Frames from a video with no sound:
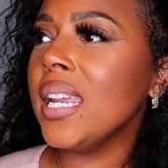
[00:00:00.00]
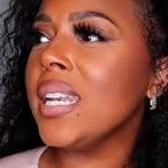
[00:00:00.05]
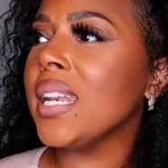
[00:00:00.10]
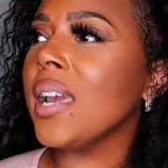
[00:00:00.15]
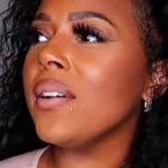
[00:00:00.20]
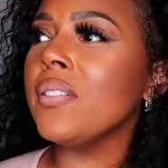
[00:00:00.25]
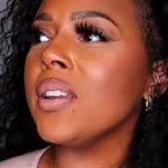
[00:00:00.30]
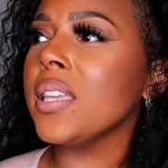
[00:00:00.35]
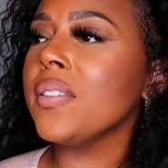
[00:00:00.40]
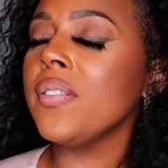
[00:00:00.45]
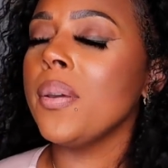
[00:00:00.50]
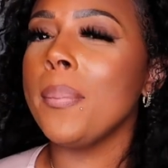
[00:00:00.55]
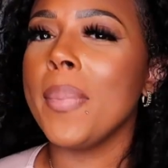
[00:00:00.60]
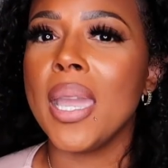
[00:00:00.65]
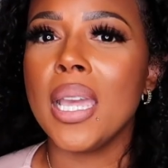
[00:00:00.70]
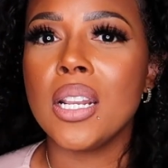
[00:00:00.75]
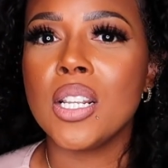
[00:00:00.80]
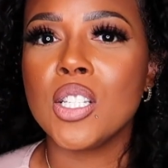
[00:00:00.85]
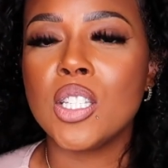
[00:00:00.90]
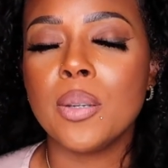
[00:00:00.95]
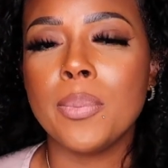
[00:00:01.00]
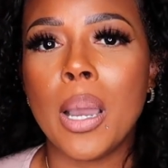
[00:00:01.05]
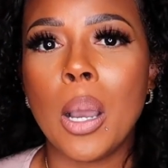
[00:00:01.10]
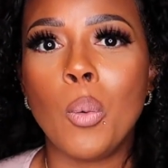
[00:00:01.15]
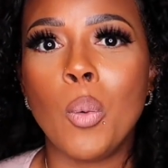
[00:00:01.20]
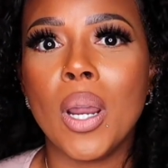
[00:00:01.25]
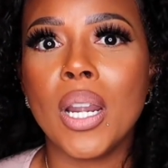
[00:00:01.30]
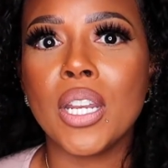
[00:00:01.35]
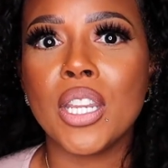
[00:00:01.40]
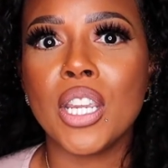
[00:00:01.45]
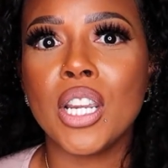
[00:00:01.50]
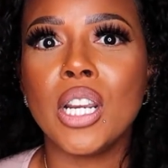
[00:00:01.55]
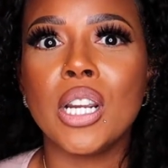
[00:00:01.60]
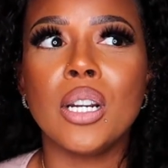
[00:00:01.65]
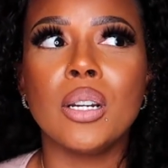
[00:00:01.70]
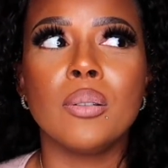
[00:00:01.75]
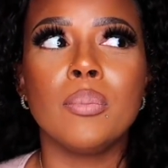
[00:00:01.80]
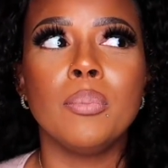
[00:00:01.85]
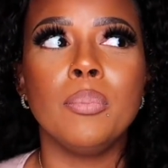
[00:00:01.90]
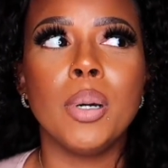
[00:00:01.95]
never even made it to my 1
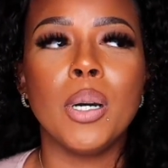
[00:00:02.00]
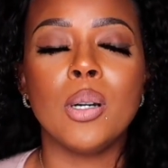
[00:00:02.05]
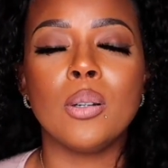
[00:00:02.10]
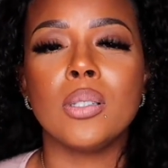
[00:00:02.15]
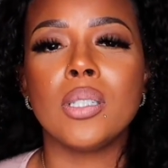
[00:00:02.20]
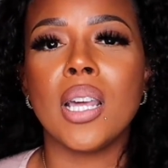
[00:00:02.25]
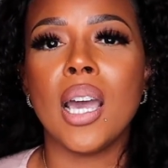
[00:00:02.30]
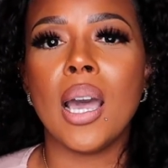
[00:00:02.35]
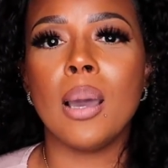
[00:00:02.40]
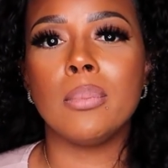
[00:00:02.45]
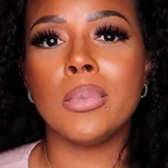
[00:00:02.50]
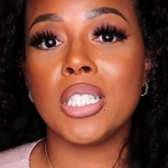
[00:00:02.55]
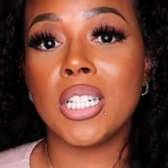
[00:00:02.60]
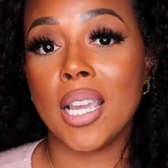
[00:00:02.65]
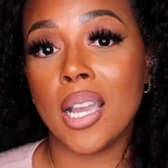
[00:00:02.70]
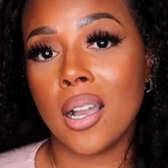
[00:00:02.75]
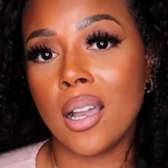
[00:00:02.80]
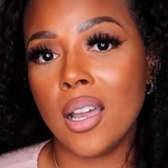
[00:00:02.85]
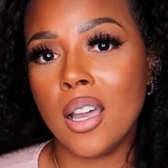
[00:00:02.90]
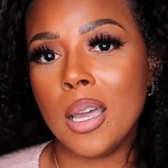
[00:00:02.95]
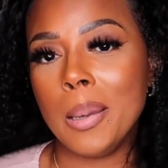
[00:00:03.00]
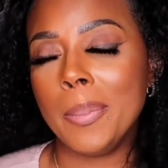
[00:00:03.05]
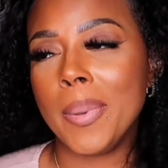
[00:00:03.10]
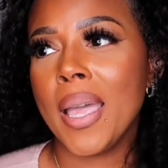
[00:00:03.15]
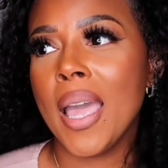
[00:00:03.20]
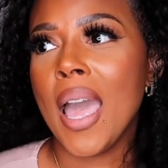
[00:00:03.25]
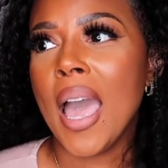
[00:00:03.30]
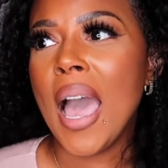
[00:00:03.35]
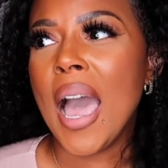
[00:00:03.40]
year post-op checkup.